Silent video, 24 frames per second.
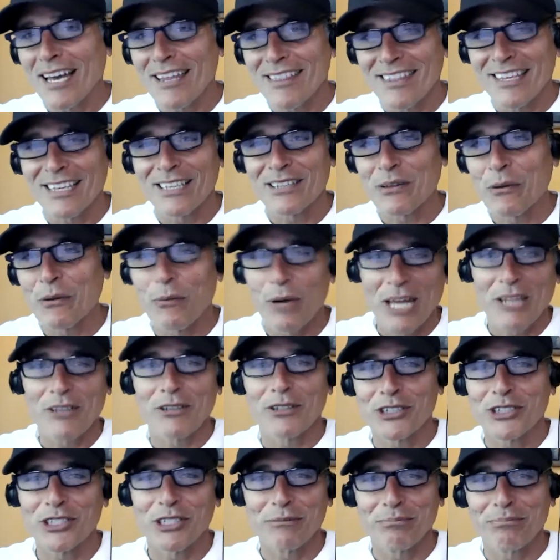I think the
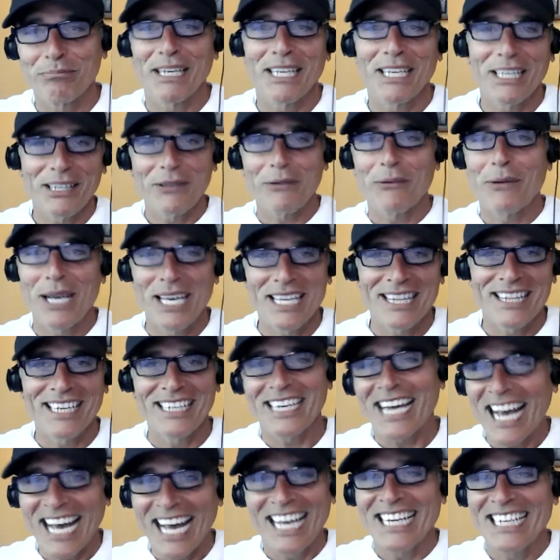weather should be the way that
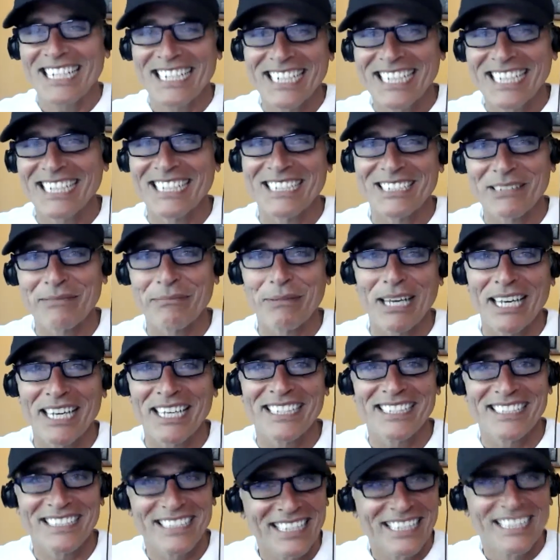I need it to be.
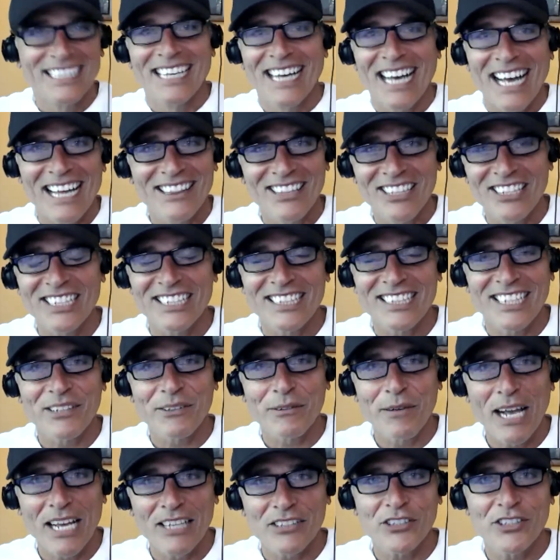And I look at the
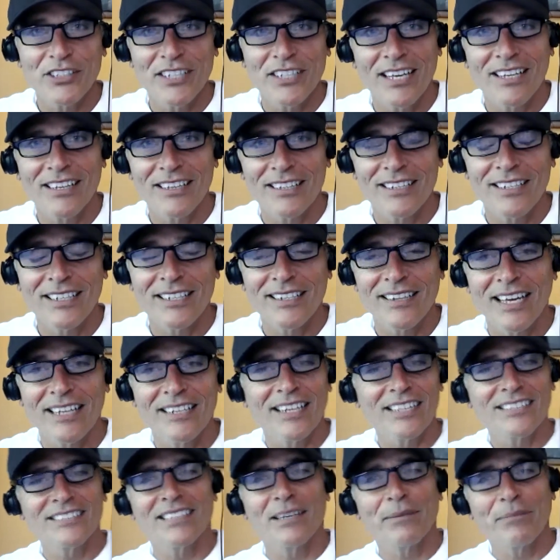irrationality of that and
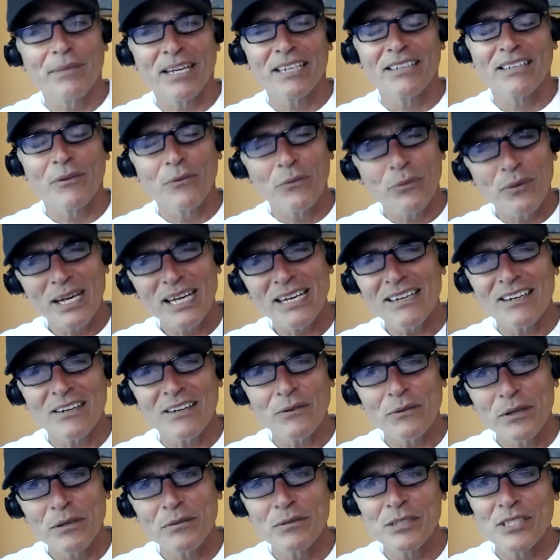I step back, go, wow,
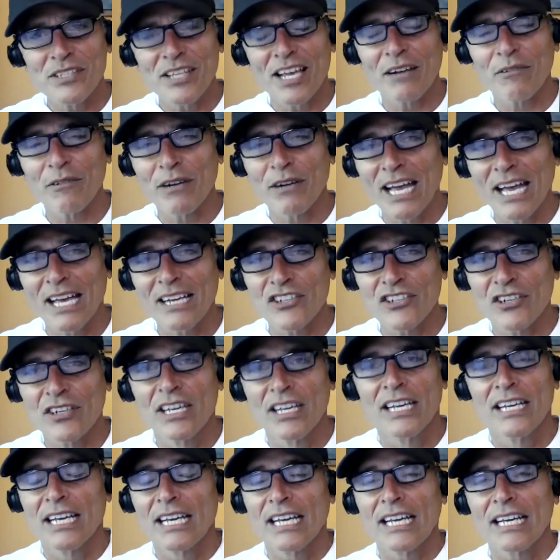what was that reaction?
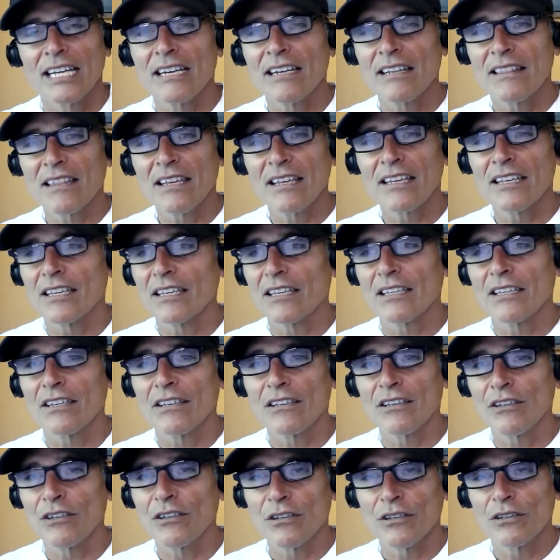And I think
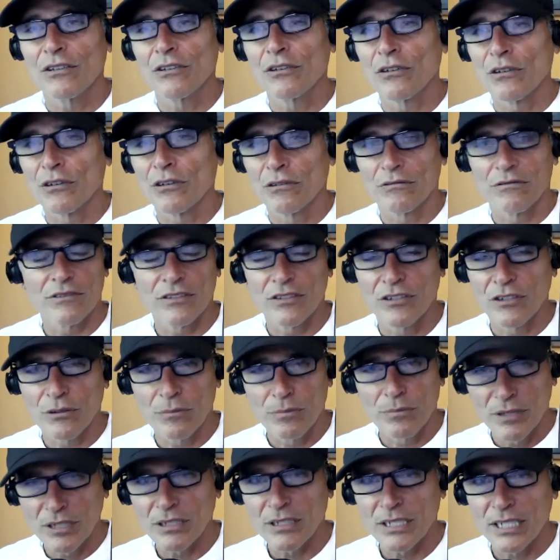your, your
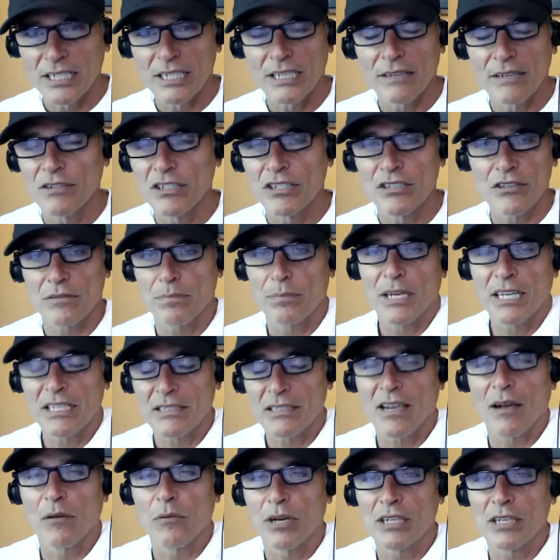book, and even just
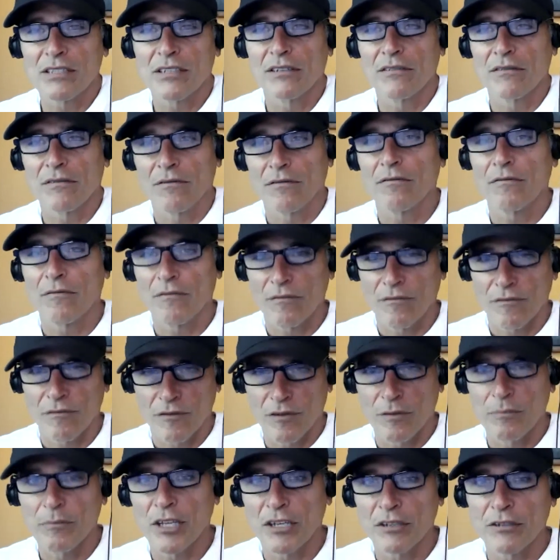because I wasn't
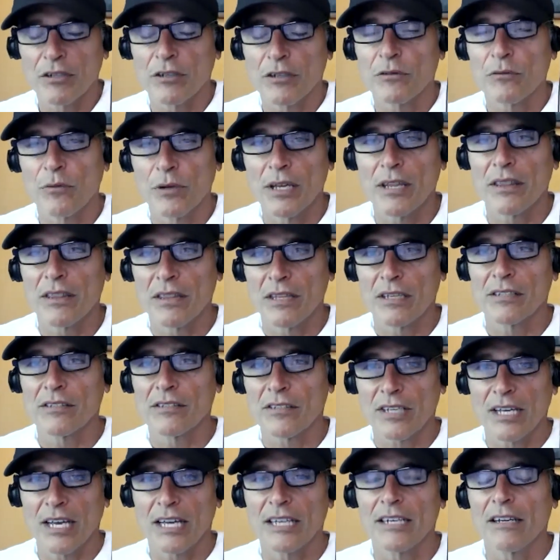familiar with this
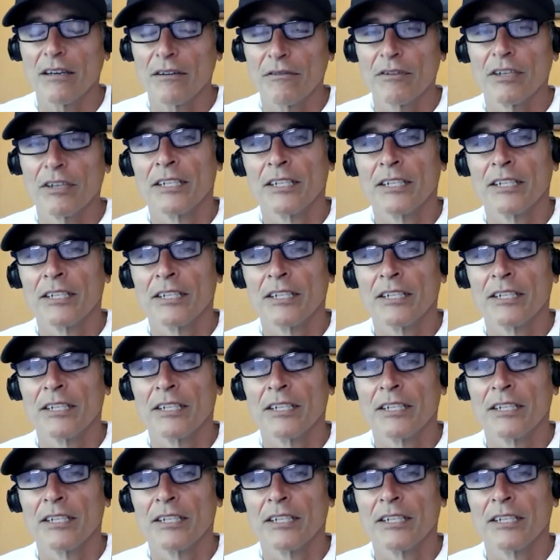kind of